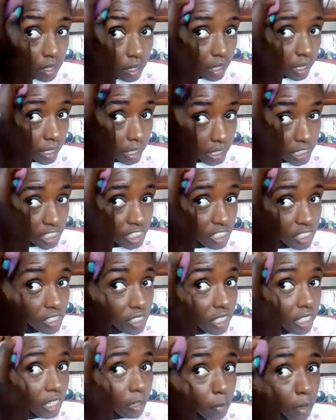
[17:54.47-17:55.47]
Like, I just
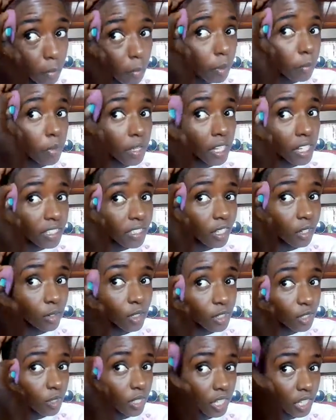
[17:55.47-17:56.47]
think my baby hairs are
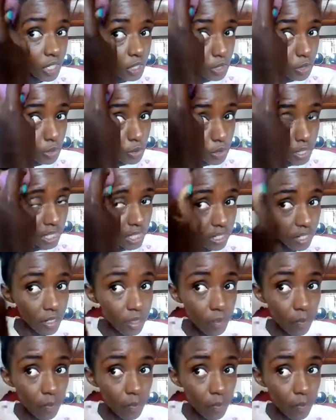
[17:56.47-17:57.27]
going to get ruined,